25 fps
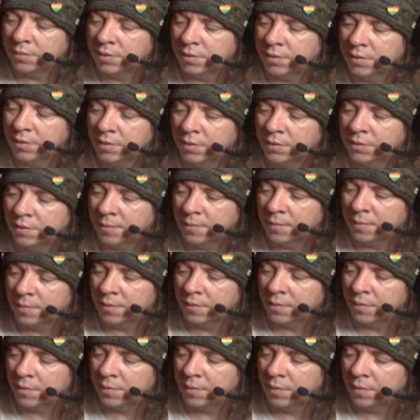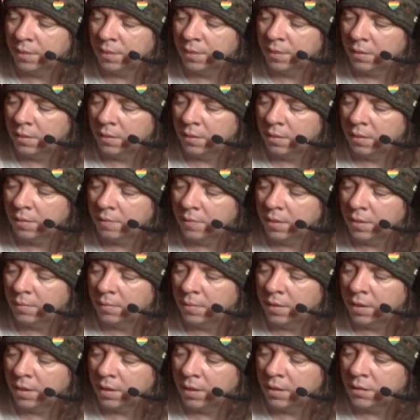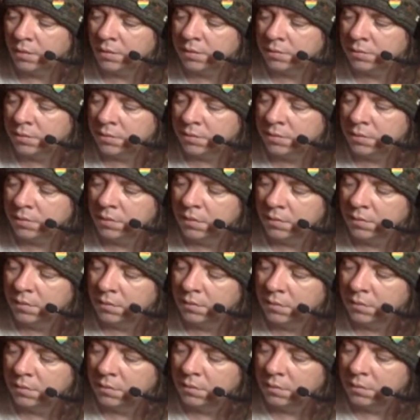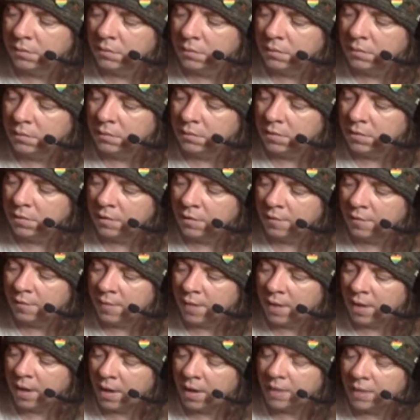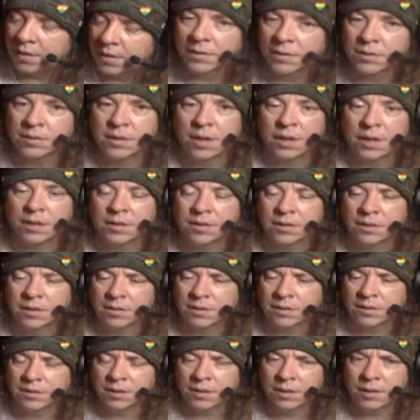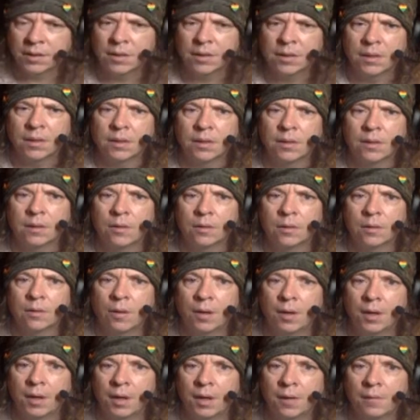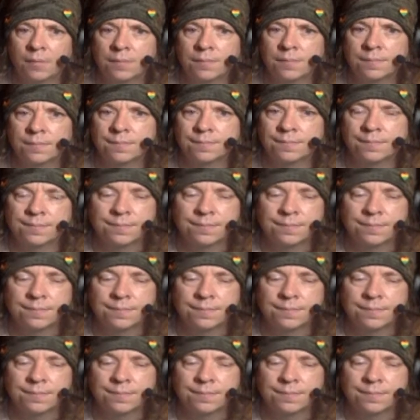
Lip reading: someone could do something to me, hurt me because of my identity and who I am.